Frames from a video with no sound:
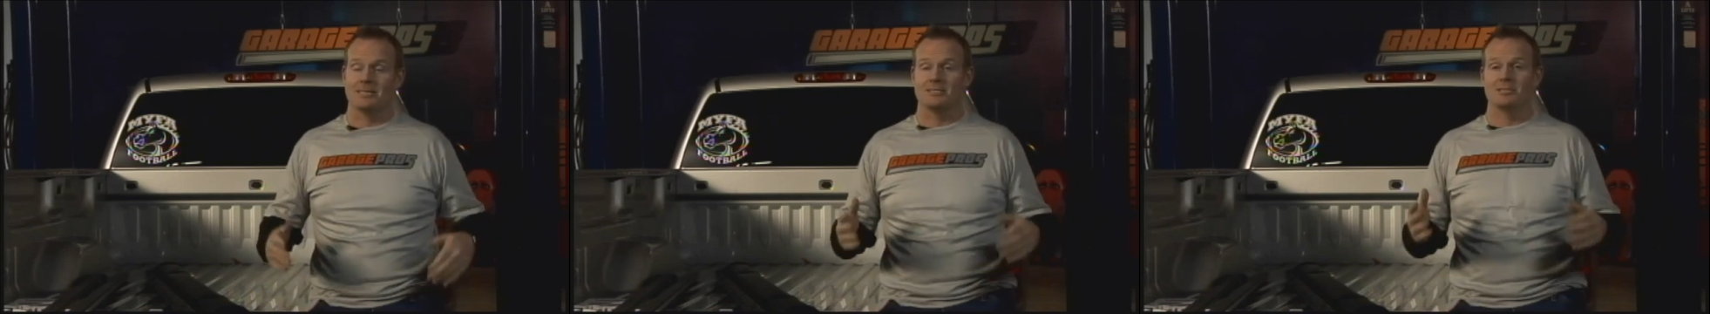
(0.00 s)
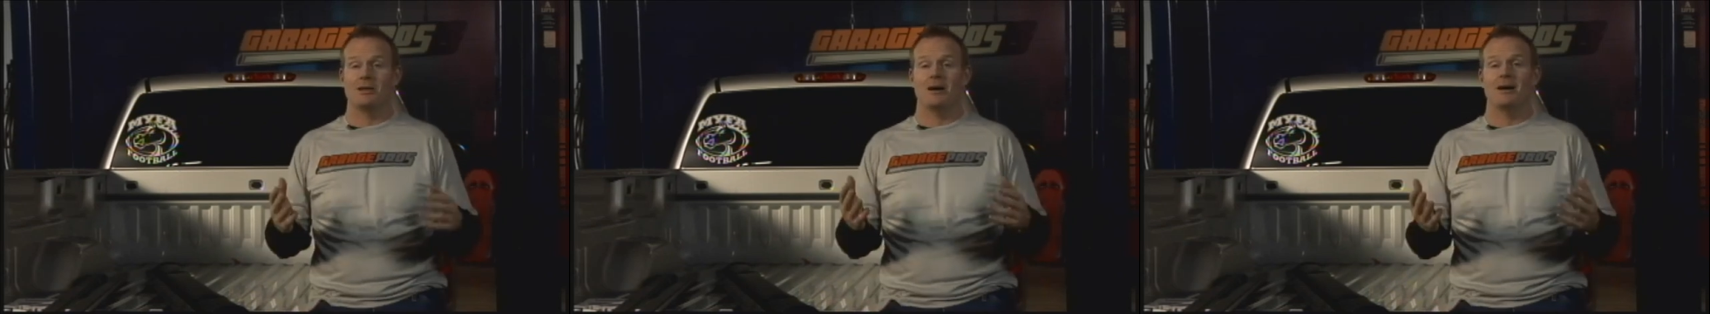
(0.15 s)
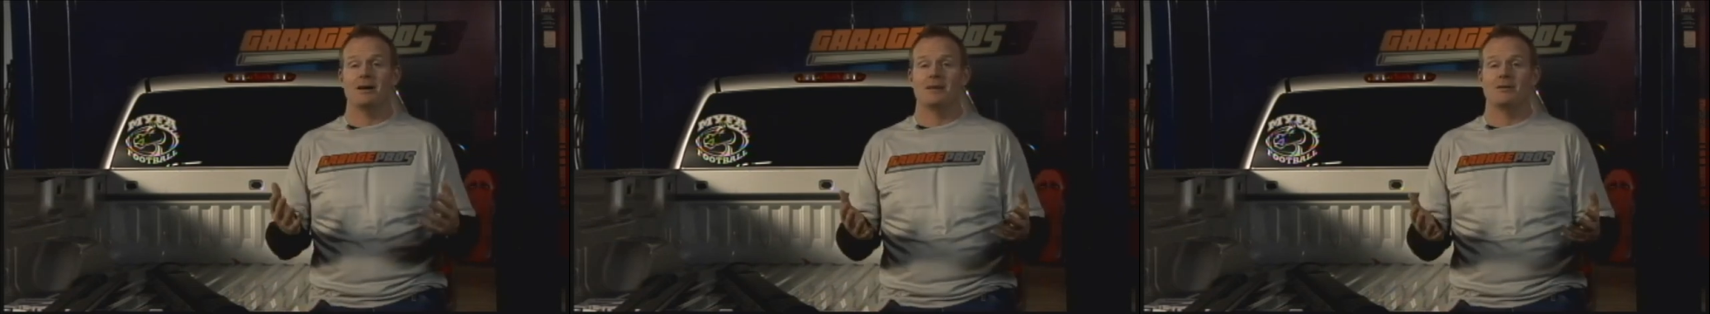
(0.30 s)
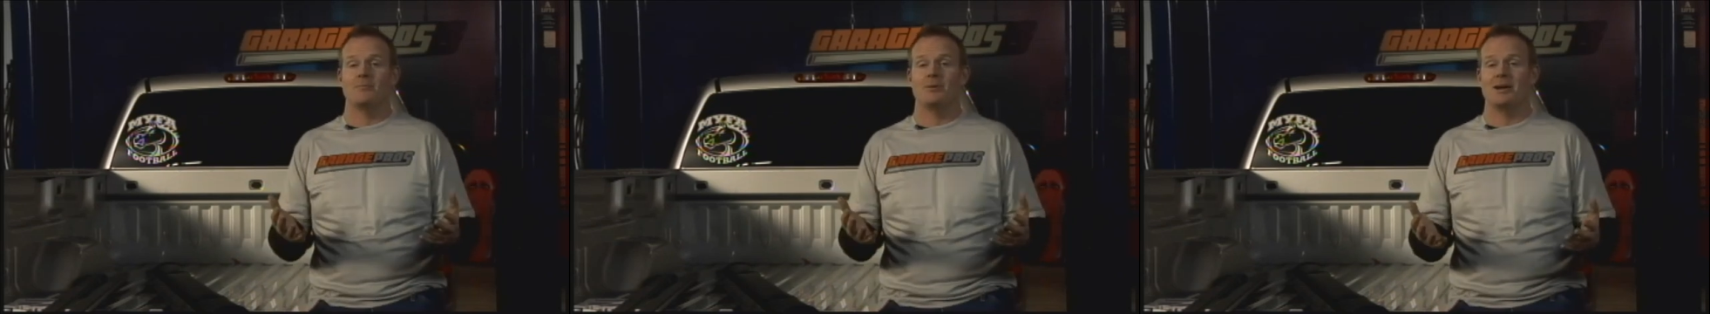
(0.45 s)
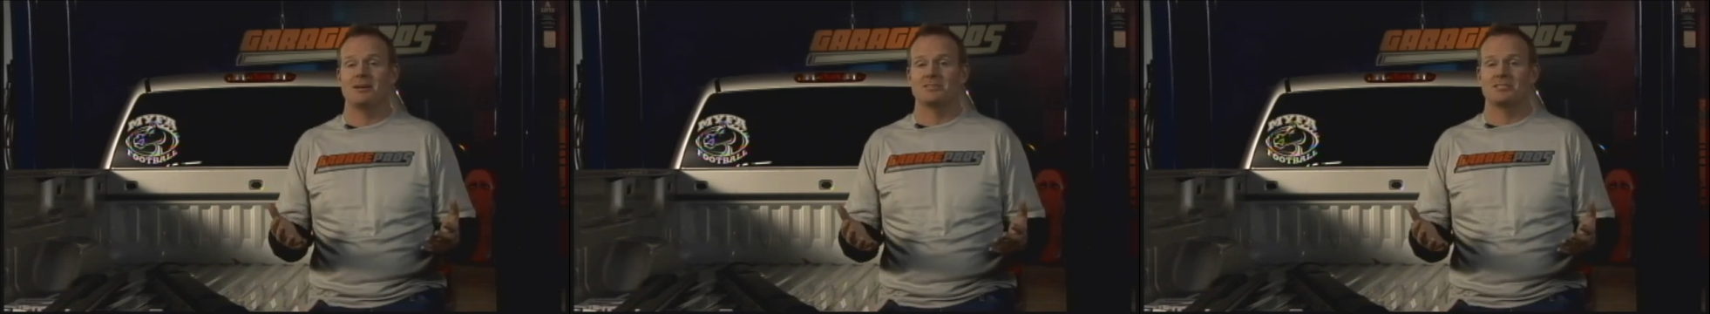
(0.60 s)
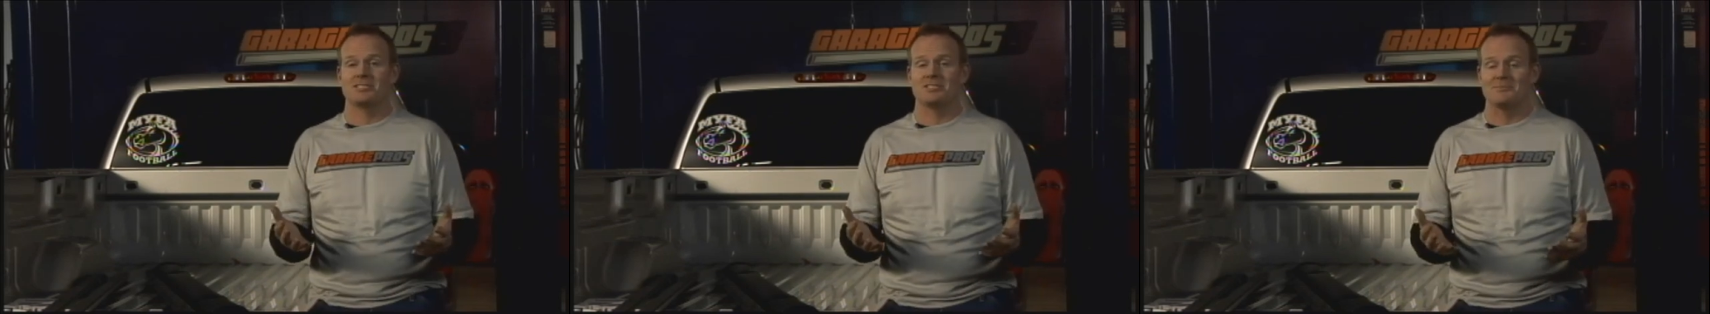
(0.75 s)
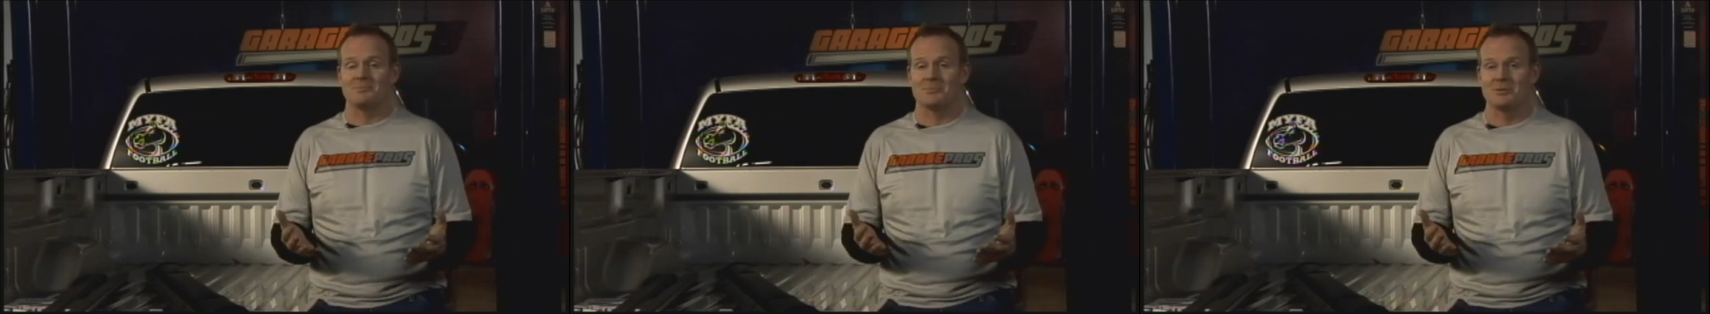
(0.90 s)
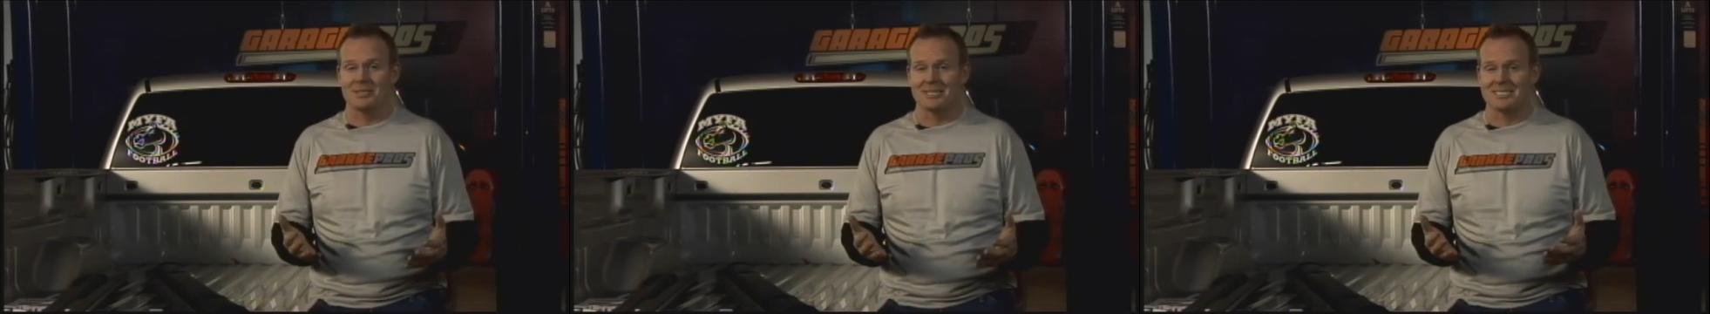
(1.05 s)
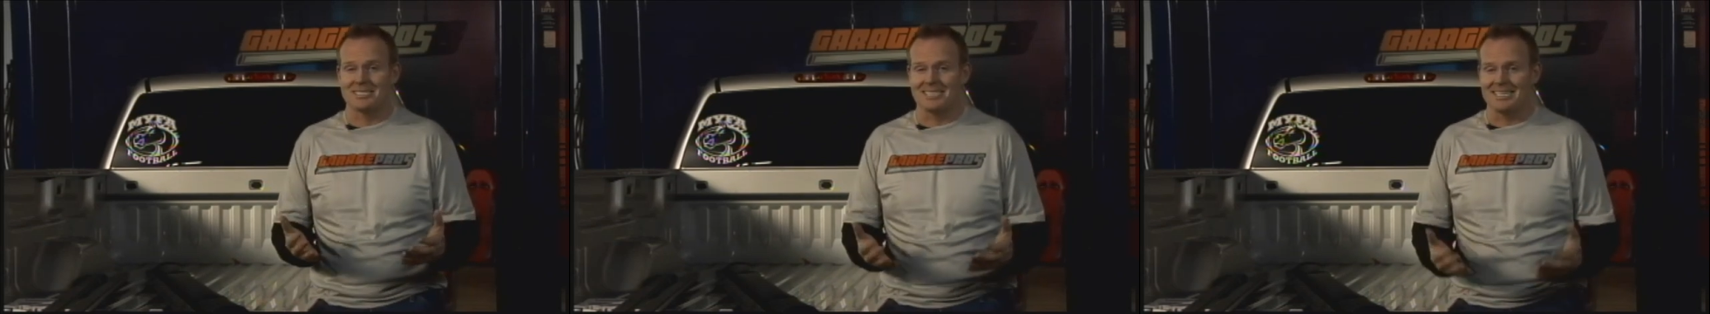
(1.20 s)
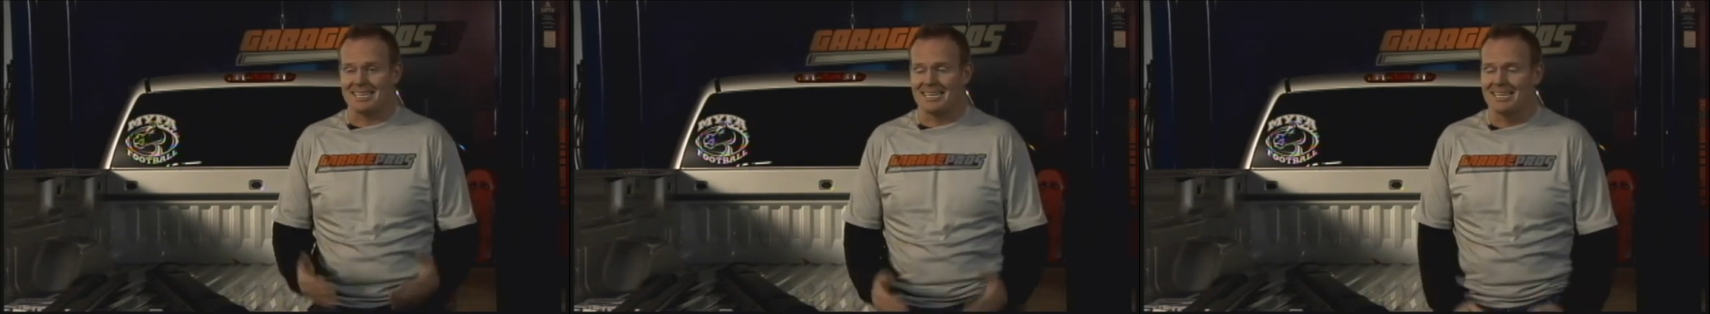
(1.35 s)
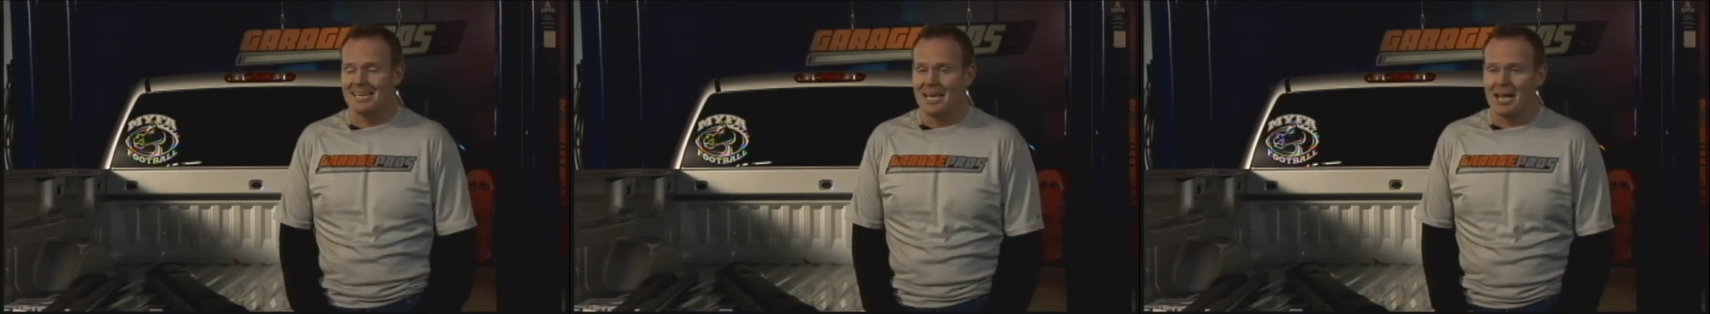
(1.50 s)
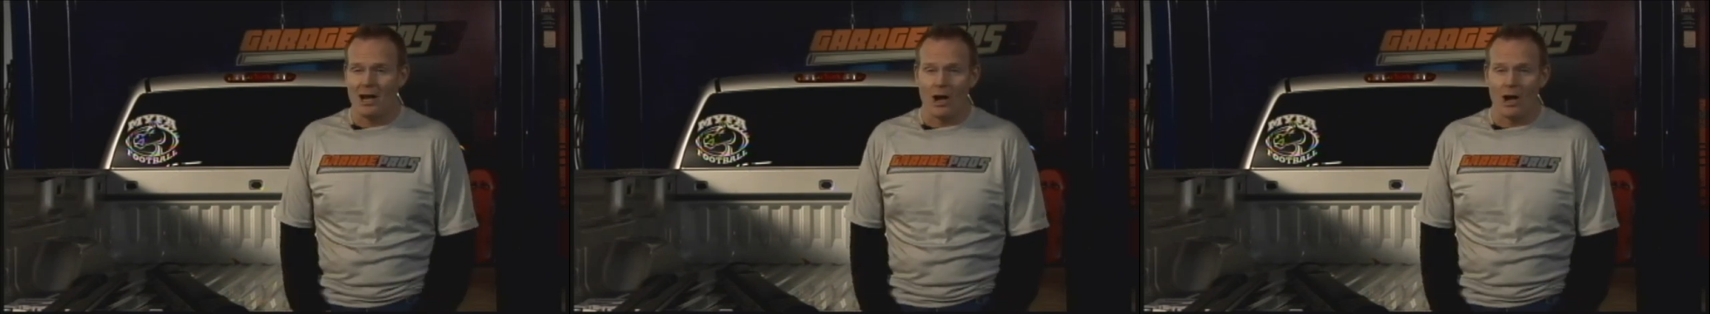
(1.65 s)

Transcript: talk about simplicity.